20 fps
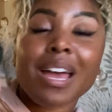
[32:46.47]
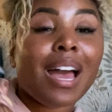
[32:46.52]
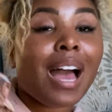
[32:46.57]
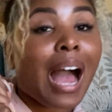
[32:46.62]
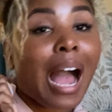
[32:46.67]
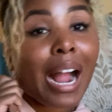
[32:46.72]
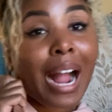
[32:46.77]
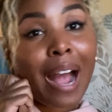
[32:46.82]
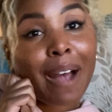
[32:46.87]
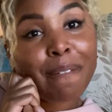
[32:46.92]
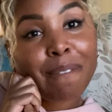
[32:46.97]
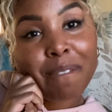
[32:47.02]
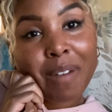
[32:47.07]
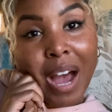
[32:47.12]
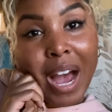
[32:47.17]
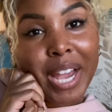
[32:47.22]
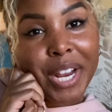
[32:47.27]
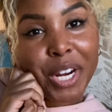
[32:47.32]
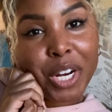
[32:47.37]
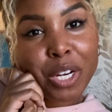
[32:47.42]
I got
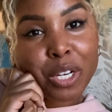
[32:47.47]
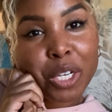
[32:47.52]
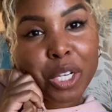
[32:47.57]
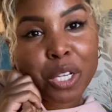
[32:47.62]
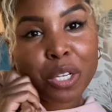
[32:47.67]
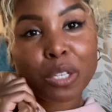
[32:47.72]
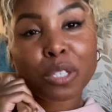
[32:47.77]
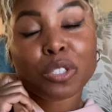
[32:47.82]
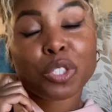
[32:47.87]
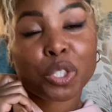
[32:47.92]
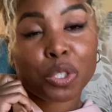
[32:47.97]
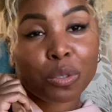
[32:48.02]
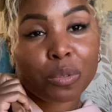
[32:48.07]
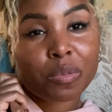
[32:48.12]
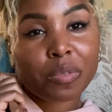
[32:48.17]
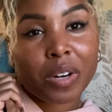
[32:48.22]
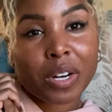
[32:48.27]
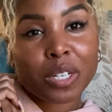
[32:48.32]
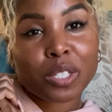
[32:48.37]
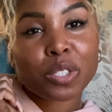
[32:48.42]
fired June
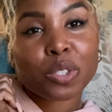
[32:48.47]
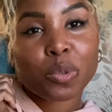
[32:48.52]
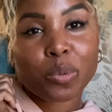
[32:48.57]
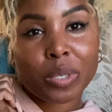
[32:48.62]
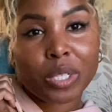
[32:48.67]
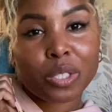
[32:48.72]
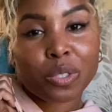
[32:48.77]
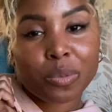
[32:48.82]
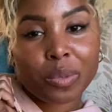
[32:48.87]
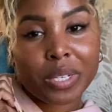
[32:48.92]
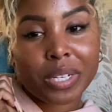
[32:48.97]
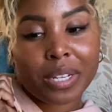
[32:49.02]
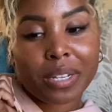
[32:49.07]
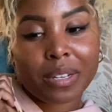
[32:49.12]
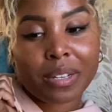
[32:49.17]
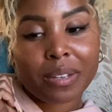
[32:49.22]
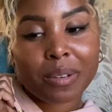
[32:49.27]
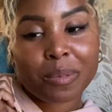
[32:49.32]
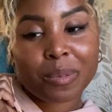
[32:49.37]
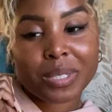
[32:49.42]
1st,
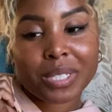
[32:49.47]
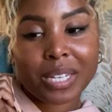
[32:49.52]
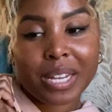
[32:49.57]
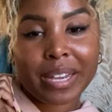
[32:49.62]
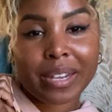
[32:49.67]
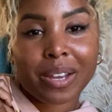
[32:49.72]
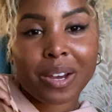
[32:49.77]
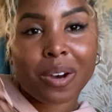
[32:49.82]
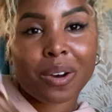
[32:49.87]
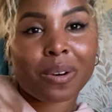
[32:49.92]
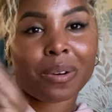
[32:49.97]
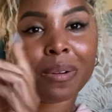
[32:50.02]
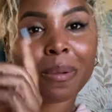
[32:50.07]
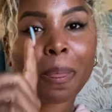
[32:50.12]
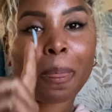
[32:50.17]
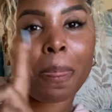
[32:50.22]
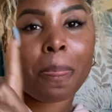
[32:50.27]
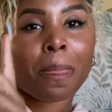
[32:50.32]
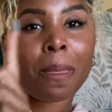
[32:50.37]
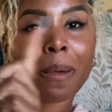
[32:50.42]
2020, was let go.
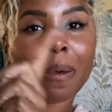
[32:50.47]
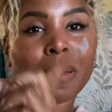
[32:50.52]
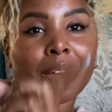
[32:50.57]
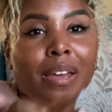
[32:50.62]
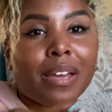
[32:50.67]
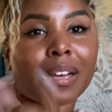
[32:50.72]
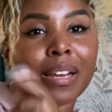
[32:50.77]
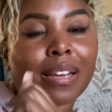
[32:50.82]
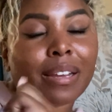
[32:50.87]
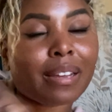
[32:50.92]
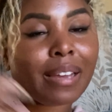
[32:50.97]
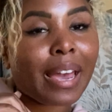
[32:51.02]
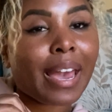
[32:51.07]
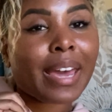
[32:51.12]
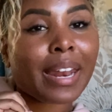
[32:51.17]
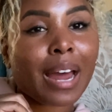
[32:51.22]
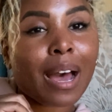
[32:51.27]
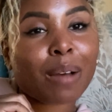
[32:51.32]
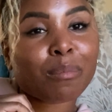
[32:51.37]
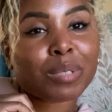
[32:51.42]

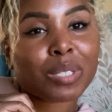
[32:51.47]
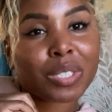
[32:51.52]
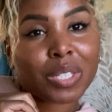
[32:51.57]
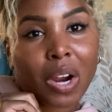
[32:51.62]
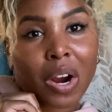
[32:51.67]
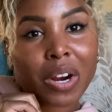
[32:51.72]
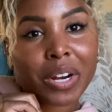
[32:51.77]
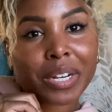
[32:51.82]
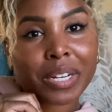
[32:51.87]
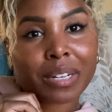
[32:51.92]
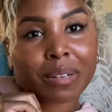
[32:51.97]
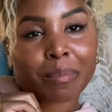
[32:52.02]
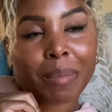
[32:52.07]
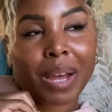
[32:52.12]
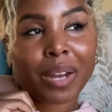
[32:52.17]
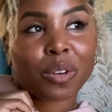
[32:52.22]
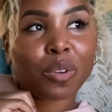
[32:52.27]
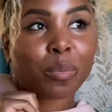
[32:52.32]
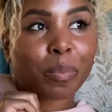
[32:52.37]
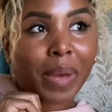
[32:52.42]
And I'm starting my
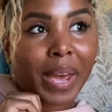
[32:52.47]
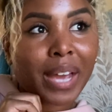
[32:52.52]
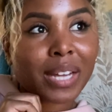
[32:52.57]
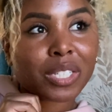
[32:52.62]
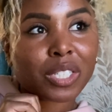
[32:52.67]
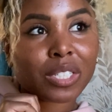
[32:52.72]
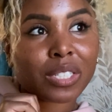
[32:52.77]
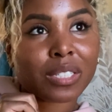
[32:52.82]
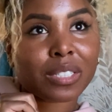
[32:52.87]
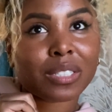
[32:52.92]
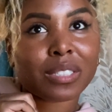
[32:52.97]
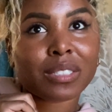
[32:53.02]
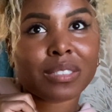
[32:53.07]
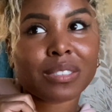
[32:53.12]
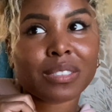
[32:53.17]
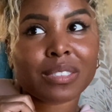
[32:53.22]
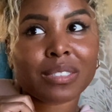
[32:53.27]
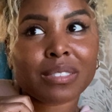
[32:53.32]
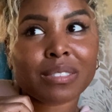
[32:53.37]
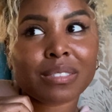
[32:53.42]
new passion
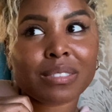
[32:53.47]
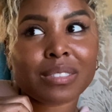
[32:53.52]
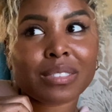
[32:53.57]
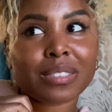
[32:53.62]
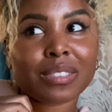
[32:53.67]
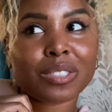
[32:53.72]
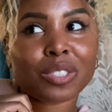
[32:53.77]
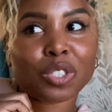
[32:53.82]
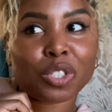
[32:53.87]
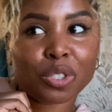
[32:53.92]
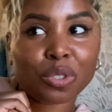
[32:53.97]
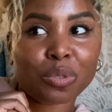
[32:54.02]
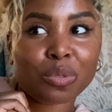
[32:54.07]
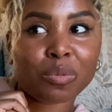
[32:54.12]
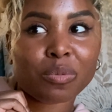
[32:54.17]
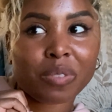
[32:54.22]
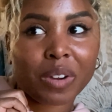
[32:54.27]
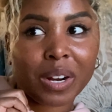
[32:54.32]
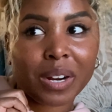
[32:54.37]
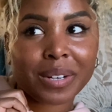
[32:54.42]
June
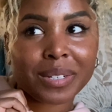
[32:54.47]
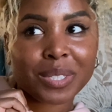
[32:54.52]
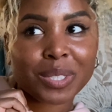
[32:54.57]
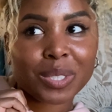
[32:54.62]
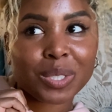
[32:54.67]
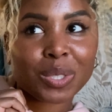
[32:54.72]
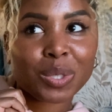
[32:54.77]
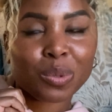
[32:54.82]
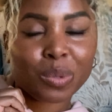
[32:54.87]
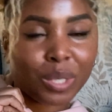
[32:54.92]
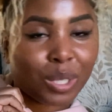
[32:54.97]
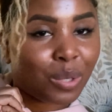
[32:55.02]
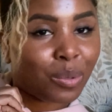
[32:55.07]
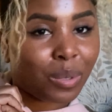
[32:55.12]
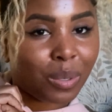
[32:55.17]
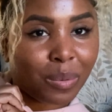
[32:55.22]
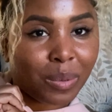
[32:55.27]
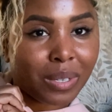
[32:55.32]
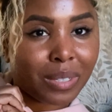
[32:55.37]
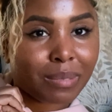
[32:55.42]
1st,
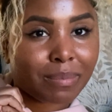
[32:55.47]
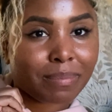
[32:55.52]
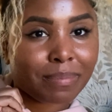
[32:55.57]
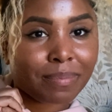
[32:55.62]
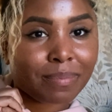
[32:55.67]
2021